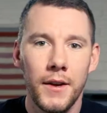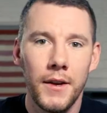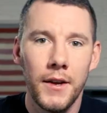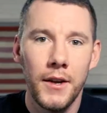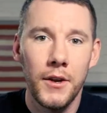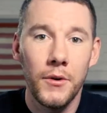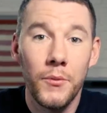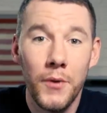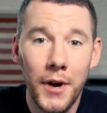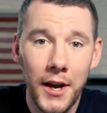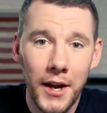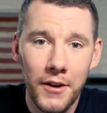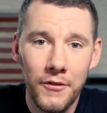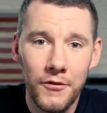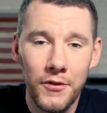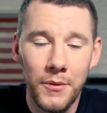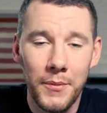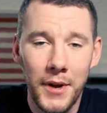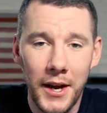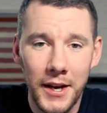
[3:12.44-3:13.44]
It ran
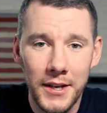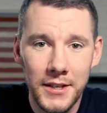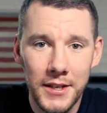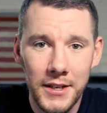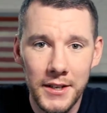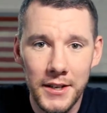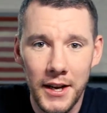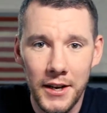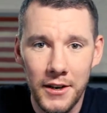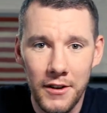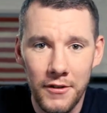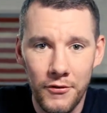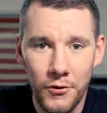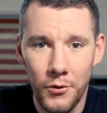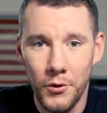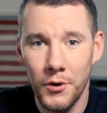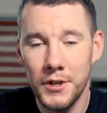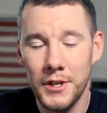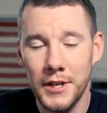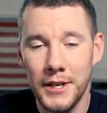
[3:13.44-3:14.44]
from 1994 to